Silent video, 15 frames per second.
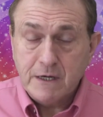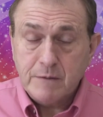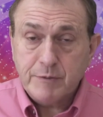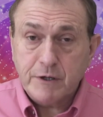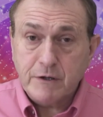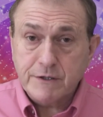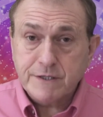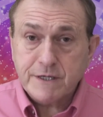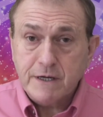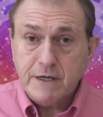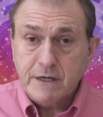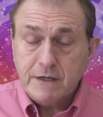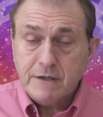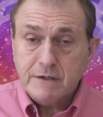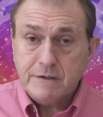Because
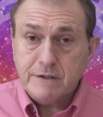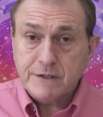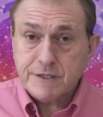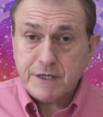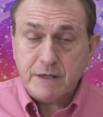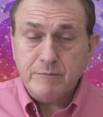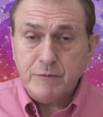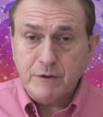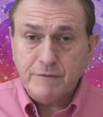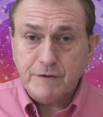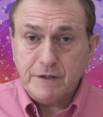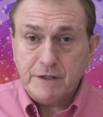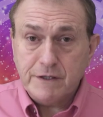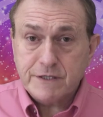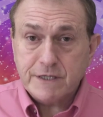the Sun moving
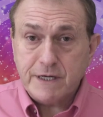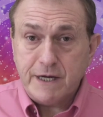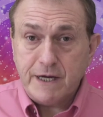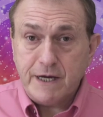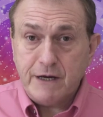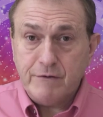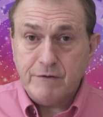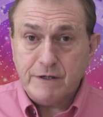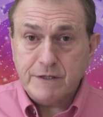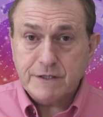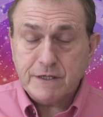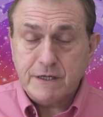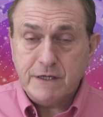into Aries